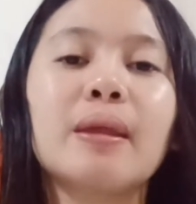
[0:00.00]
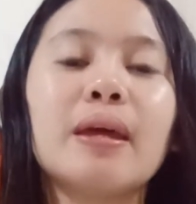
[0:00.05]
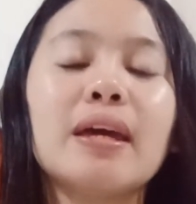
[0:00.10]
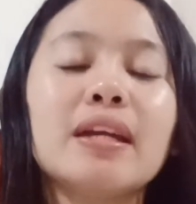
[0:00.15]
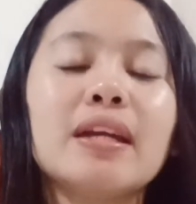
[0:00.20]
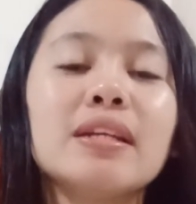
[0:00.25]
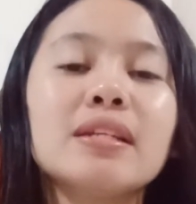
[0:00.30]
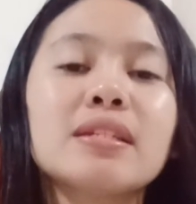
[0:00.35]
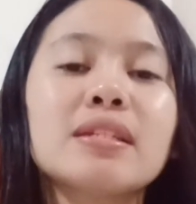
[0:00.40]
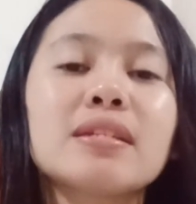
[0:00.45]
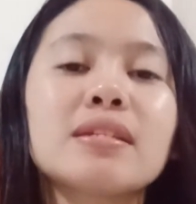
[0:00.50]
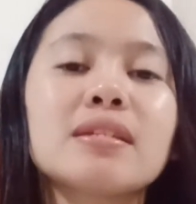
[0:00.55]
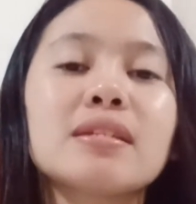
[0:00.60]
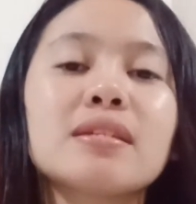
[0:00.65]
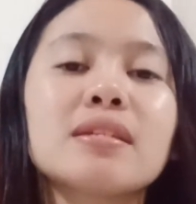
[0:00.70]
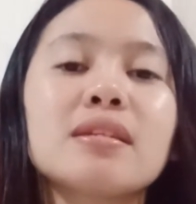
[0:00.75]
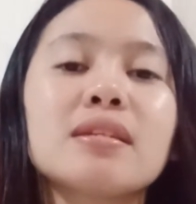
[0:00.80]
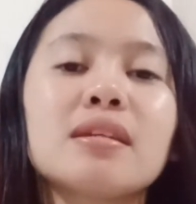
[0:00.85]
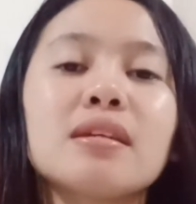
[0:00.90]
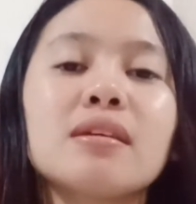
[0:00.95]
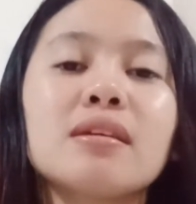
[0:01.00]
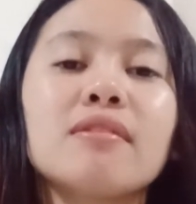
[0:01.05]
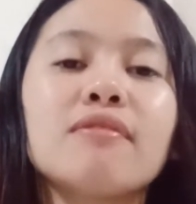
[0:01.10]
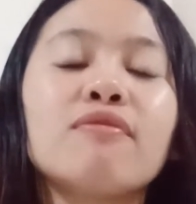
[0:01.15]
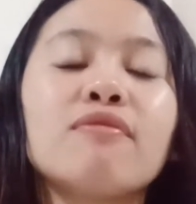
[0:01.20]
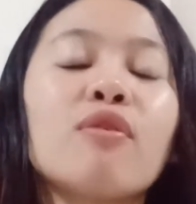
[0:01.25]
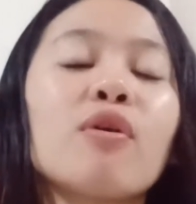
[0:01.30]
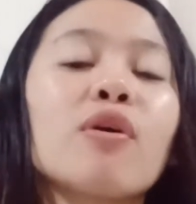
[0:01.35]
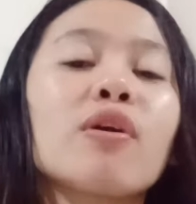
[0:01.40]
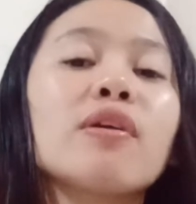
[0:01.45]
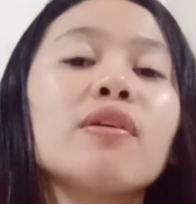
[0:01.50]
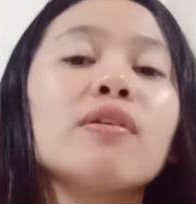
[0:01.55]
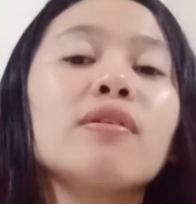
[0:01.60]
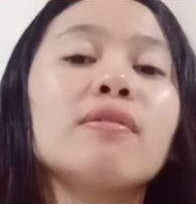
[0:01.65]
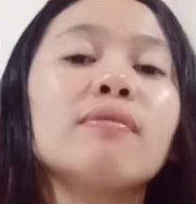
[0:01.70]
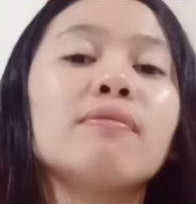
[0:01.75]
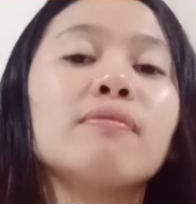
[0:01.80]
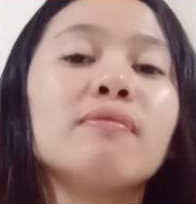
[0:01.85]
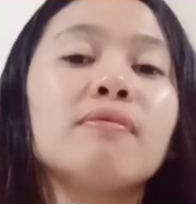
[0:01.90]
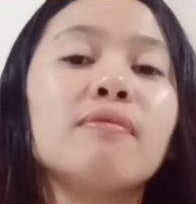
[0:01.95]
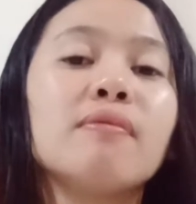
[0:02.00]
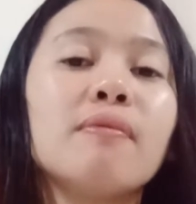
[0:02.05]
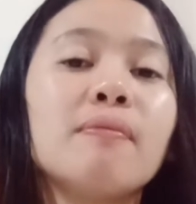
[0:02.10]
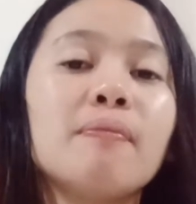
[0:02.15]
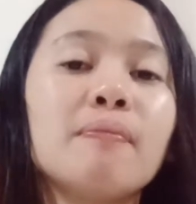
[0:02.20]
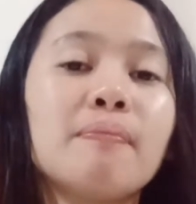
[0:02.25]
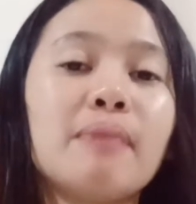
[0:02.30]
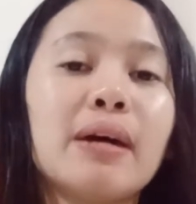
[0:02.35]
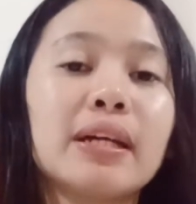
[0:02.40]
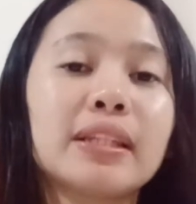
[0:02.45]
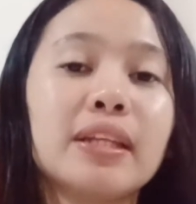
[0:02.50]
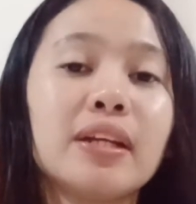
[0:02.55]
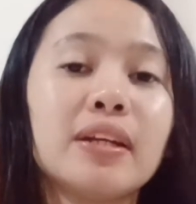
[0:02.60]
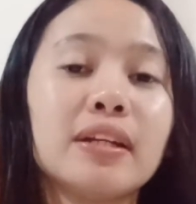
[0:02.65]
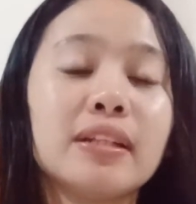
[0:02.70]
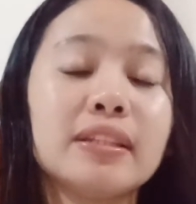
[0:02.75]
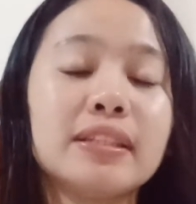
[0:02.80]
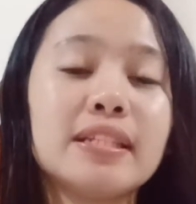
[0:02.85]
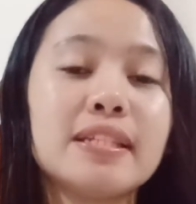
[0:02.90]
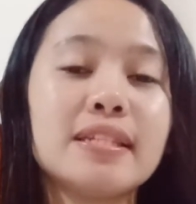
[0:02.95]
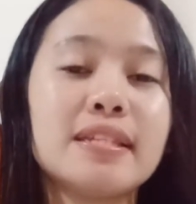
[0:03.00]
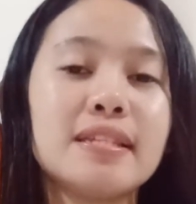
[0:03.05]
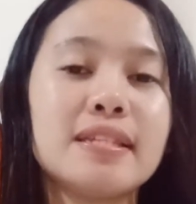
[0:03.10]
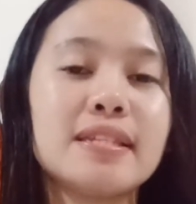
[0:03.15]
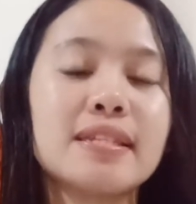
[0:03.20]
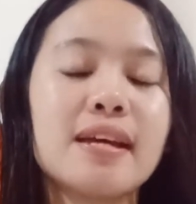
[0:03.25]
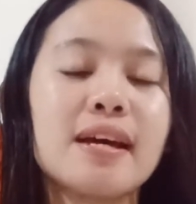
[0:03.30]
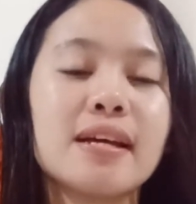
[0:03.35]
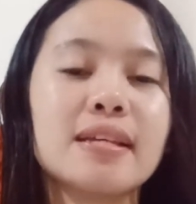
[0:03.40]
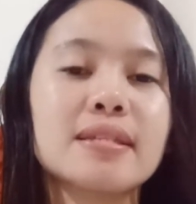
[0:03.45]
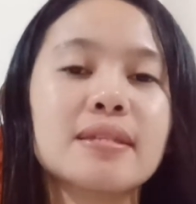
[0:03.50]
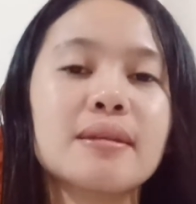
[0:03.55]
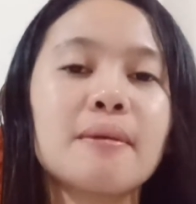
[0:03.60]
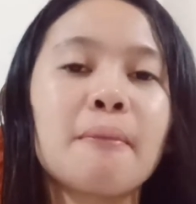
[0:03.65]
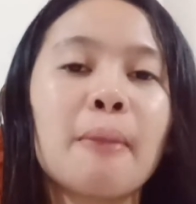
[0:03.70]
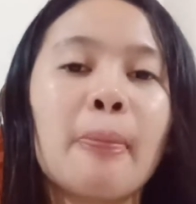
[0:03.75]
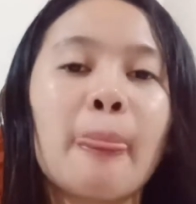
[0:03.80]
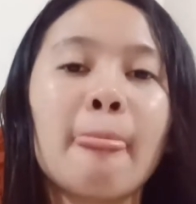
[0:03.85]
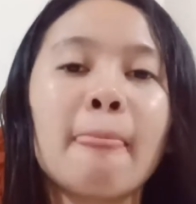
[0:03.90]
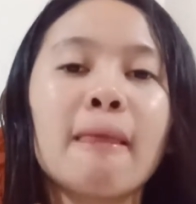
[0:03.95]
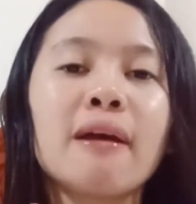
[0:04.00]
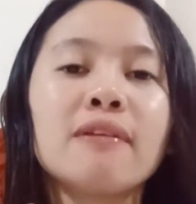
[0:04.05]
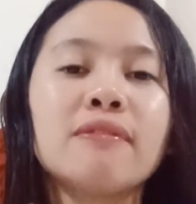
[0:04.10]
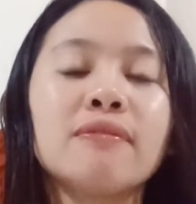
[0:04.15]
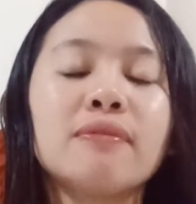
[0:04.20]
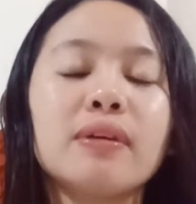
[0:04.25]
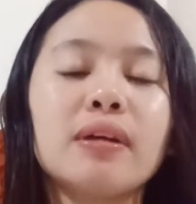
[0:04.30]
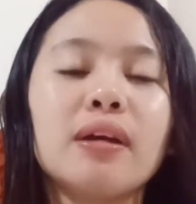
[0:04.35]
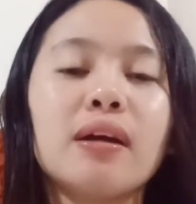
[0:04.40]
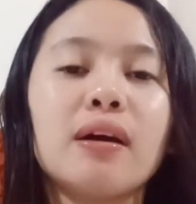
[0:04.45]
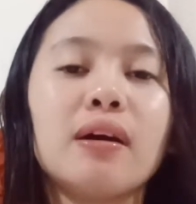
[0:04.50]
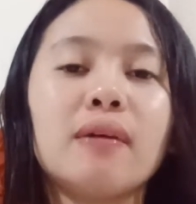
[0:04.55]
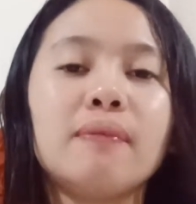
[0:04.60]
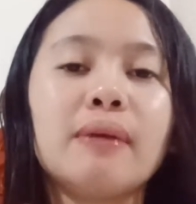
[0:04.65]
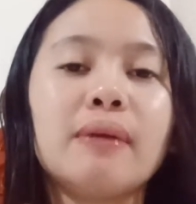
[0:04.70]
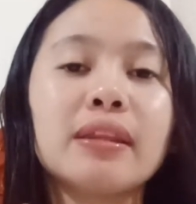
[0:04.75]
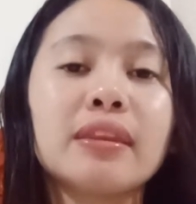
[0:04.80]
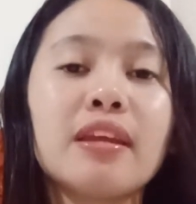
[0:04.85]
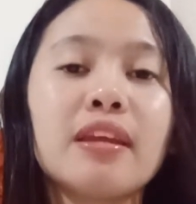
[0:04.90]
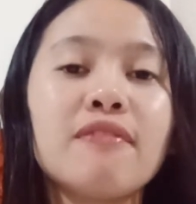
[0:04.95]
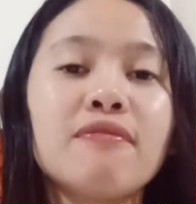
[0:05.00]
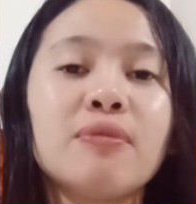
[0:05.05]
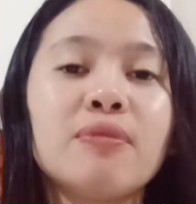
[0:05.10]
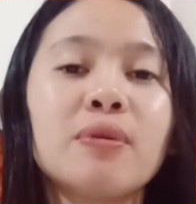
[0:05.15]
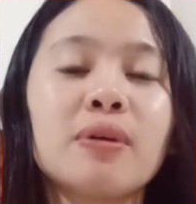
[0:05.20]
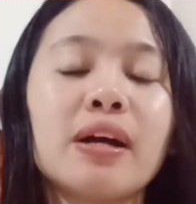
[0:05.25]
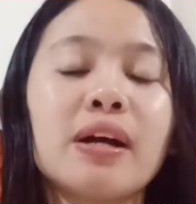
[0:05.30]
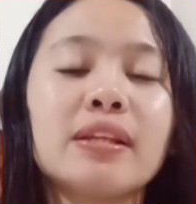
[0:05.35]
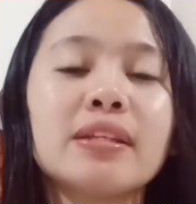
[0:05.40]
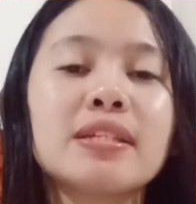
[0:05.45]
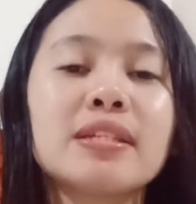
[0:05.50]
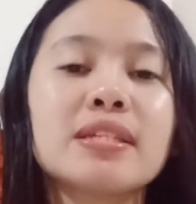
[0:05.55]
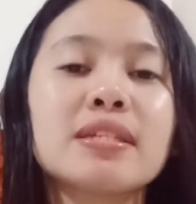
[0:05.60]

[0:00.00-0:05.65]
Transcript: it is for bacterial diseases. Antifungal